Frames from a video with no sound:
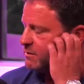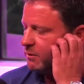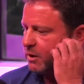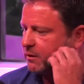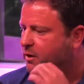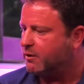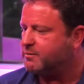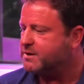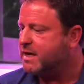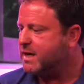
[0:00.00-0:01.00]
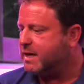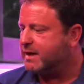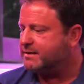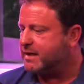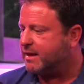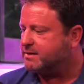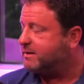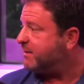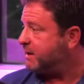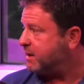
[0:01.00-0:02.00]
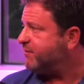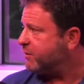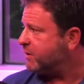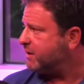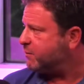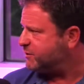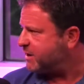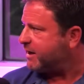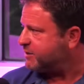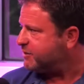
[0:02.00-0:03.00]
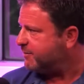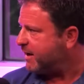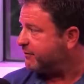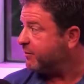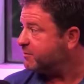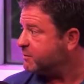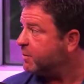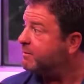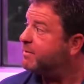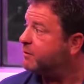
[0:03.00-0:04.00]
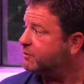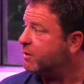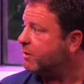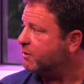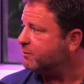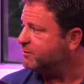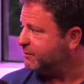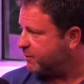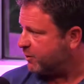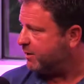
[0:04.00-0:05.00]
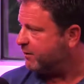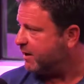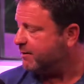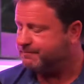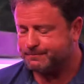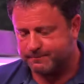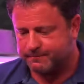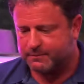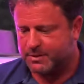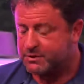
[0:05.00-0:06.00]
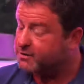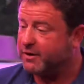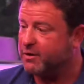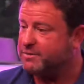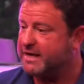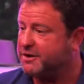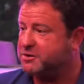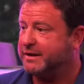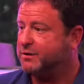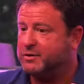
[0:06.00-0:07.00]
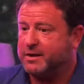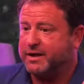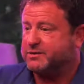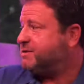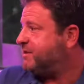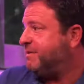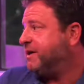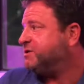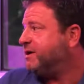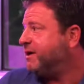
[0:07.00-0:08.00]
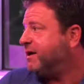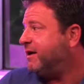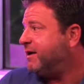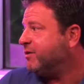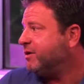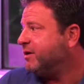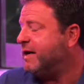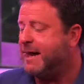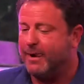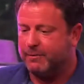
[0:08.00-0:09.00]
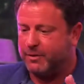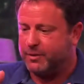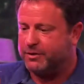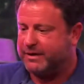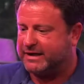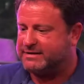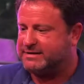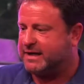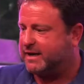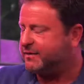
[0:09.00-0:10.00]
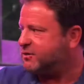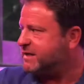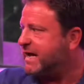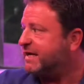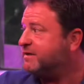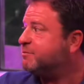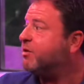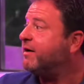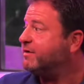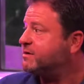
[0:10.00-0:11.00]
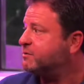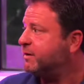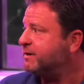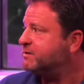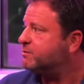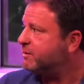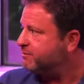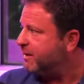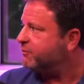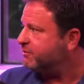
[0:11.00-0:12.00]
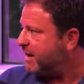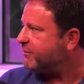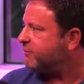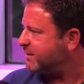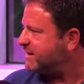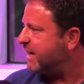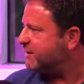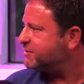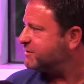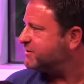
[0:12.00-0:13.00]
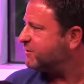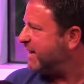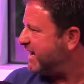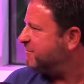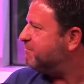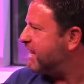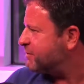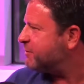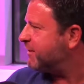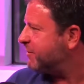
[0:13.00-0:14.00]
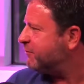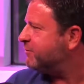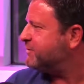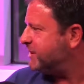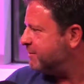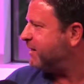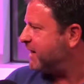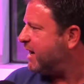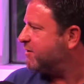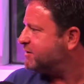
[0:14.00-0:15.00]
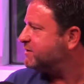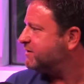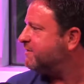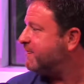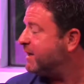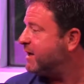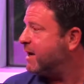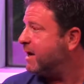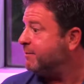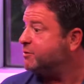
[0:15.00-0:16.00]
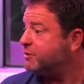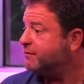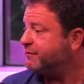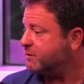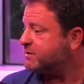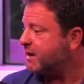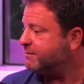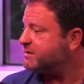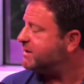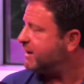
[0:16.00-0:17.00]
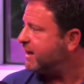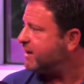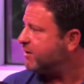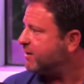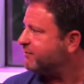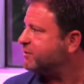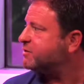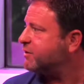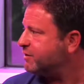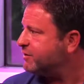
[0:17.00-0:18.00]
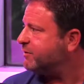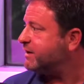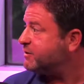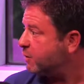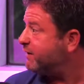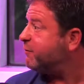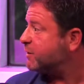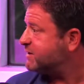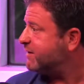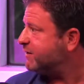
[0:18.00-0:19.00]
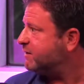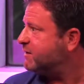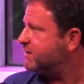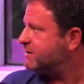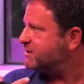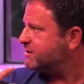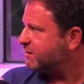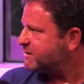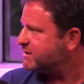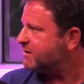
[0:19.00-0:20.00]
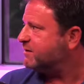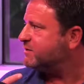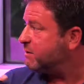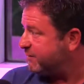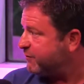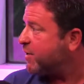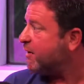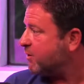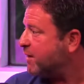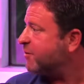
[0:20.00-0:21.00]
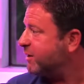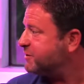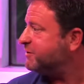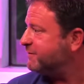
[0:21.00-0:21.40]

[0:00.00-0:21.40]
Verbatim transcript: So, a lot of homes in Dallas have been converted with Jack and Jill bathrooms. We built our homes from ground up. So the homes actually look like just a mansion in a neighborhood, but when you get inside, there's eight private suites with bedroom, bathroom attached. So eight master bedrooms in a big house. Mm-hmm. Um, two full-time CNA caregivers on duty 24 seven. So it's a 24 hour operation.